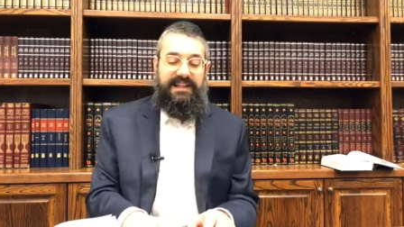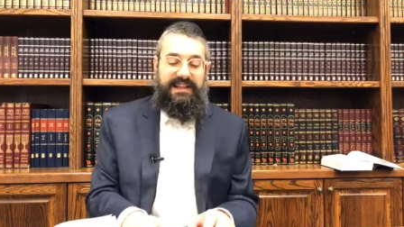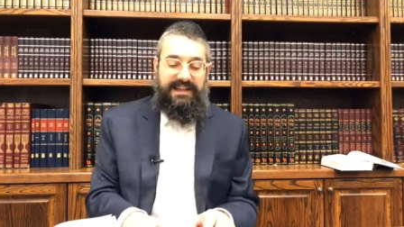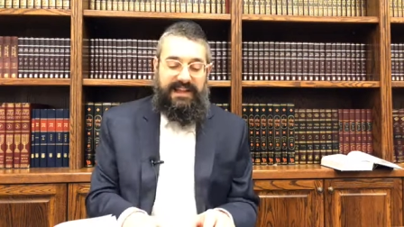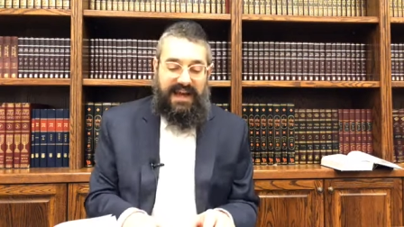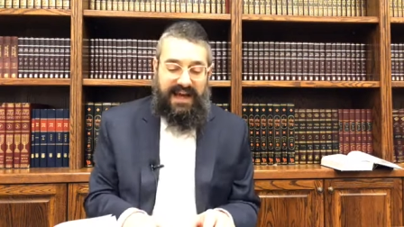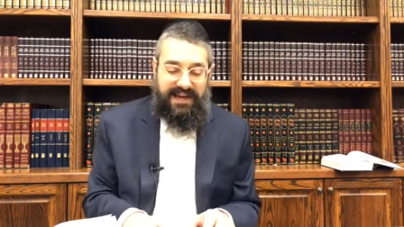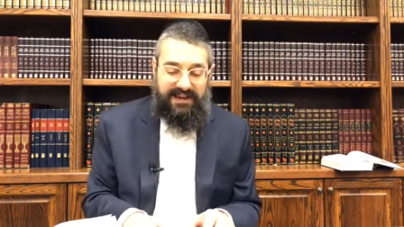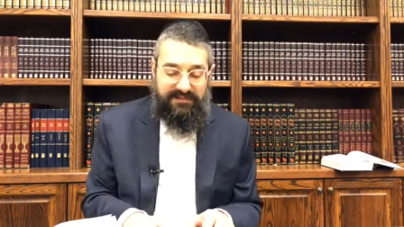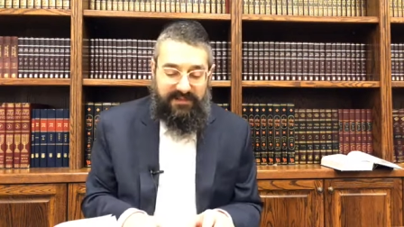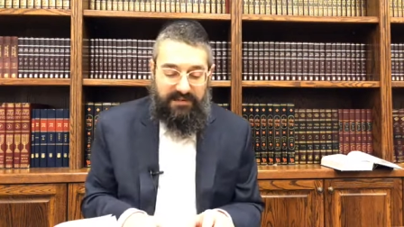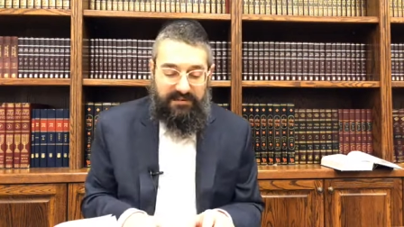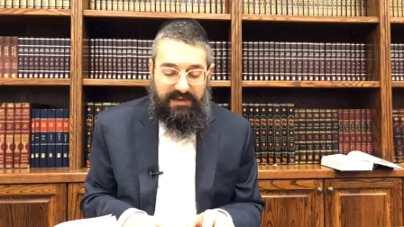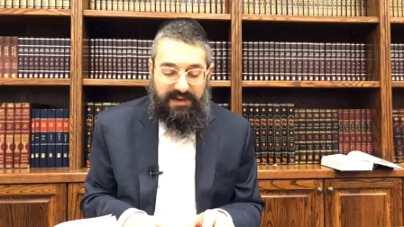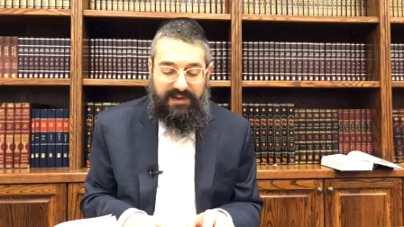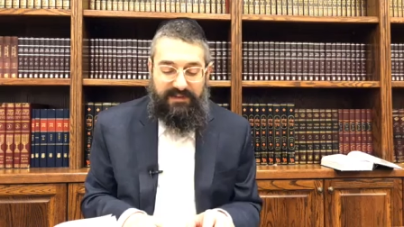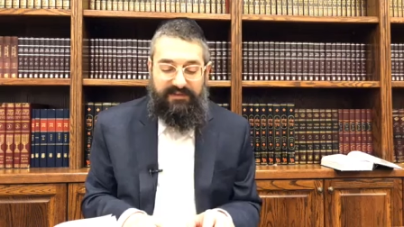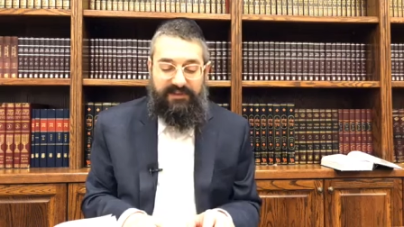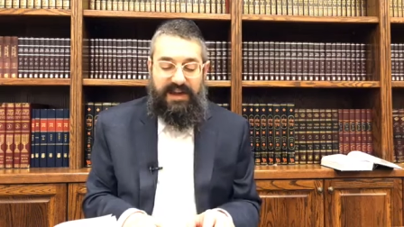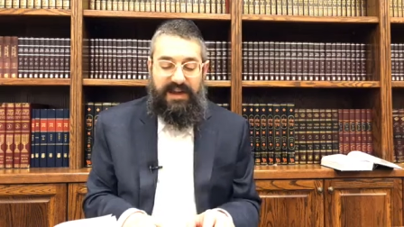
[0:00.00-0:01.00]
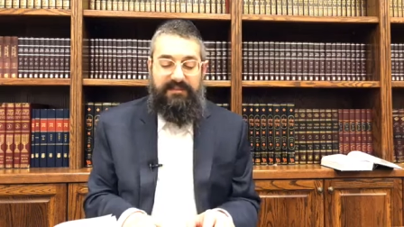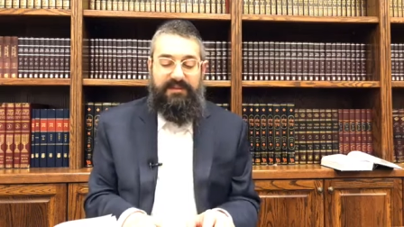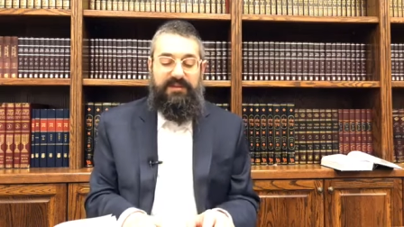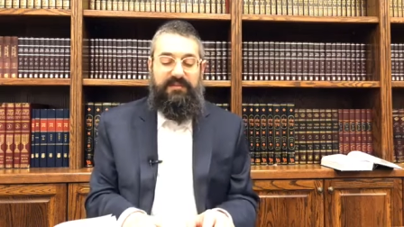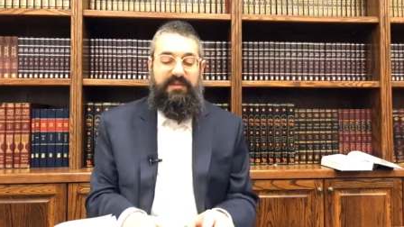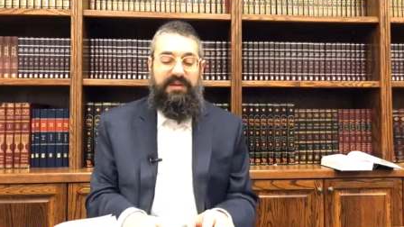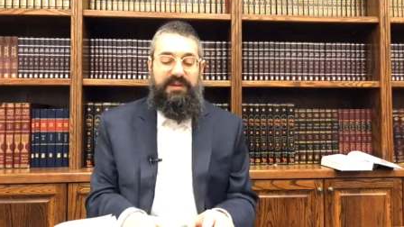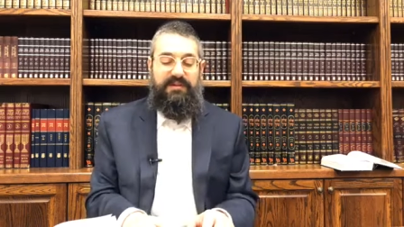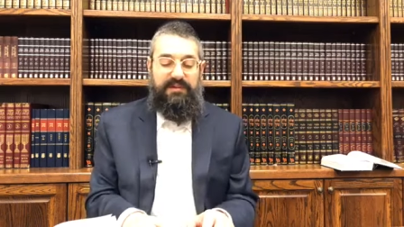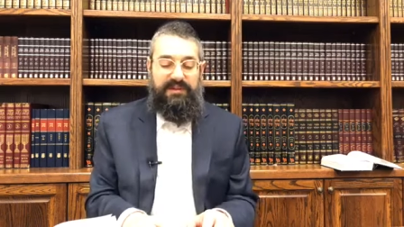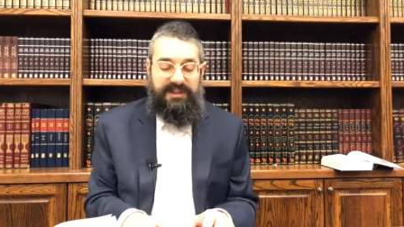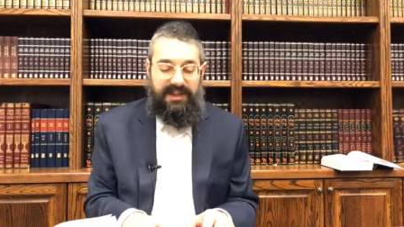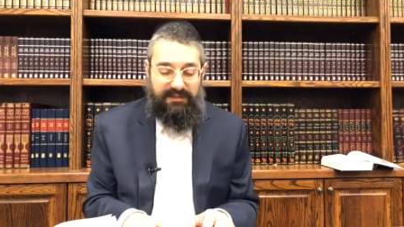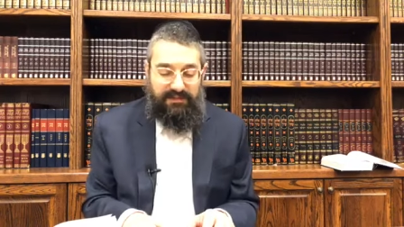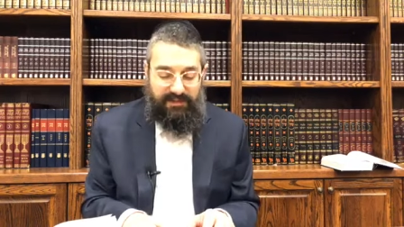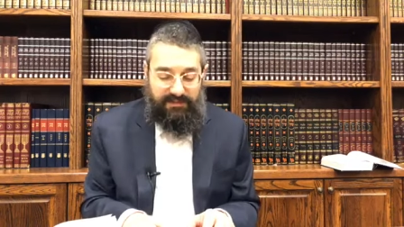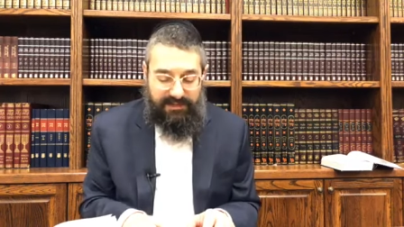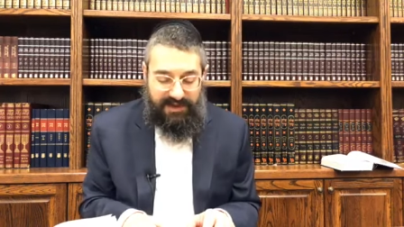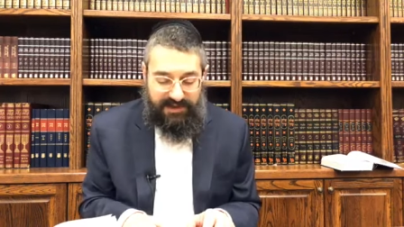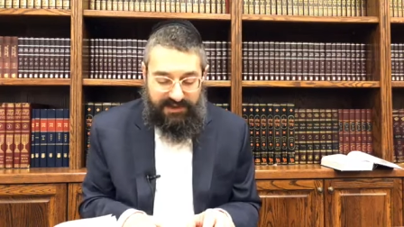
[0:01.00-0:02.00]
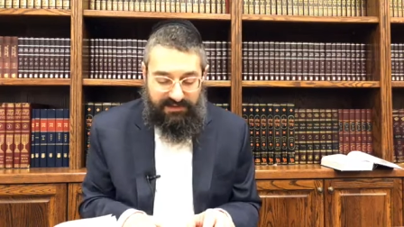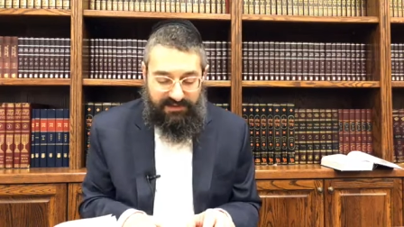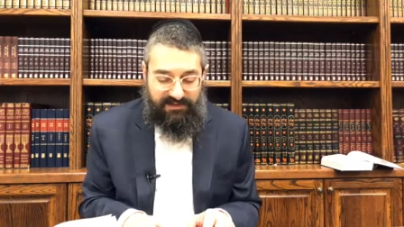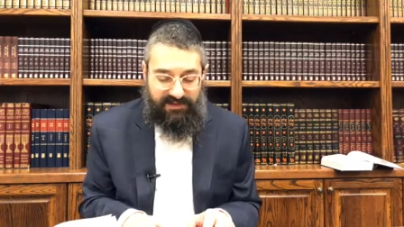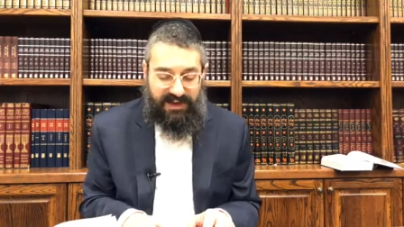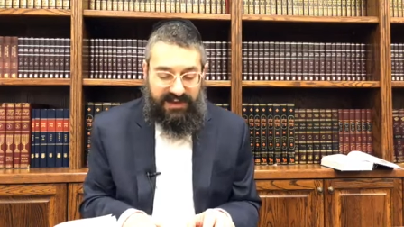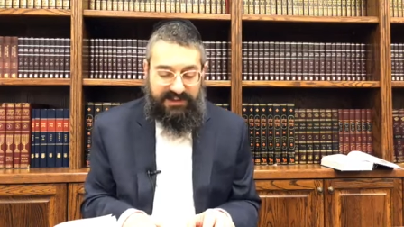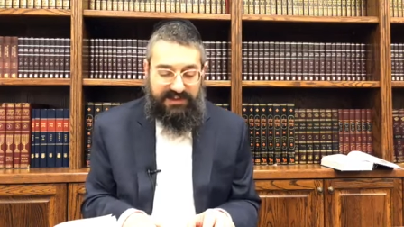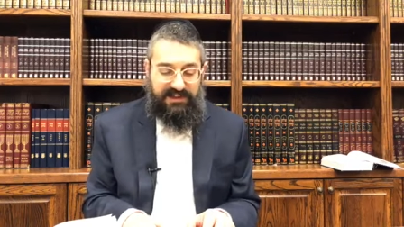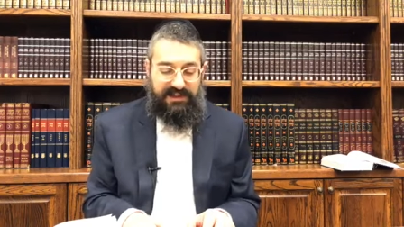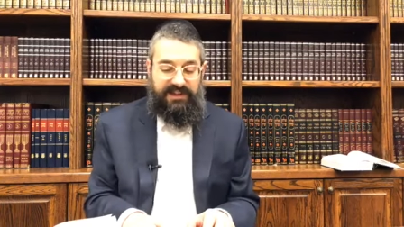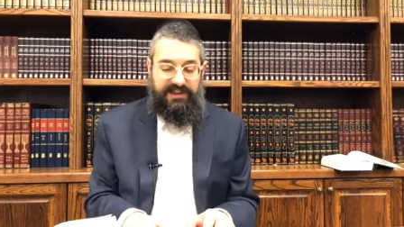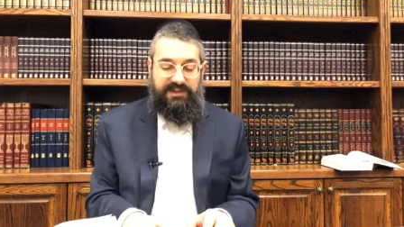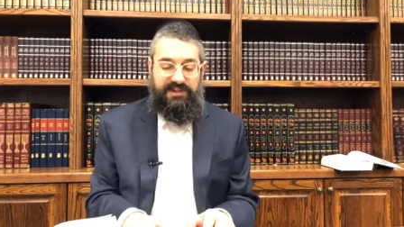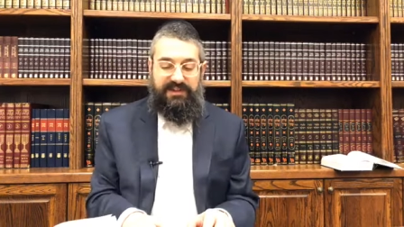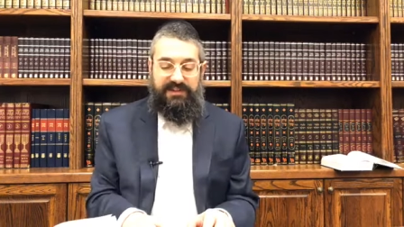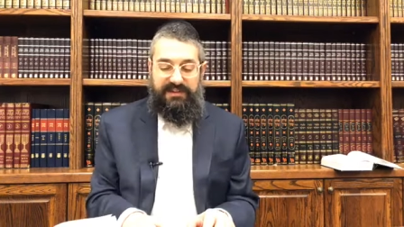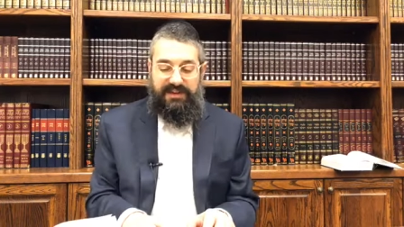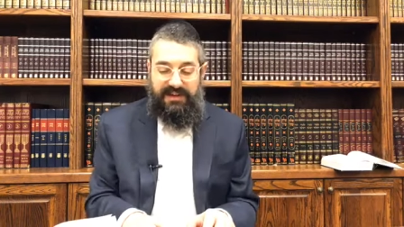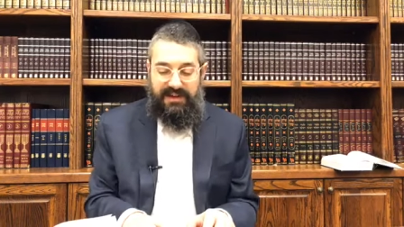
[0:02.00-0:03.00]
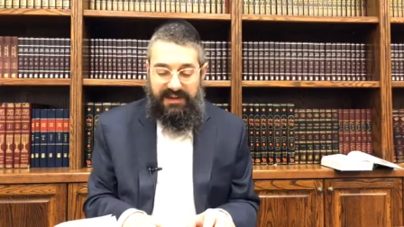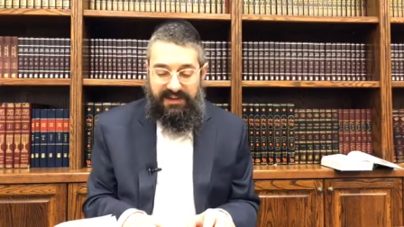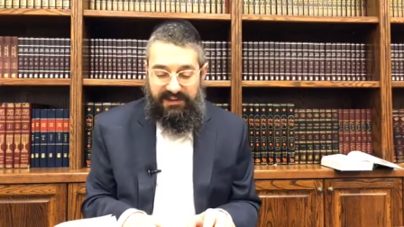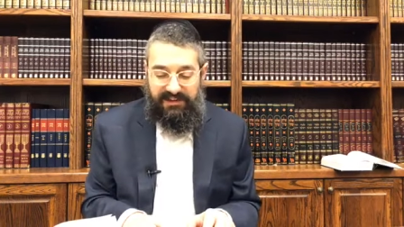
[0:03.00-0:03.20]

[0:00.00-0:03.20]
Lenachman b'kiflaim to bring you a double measure of consolation.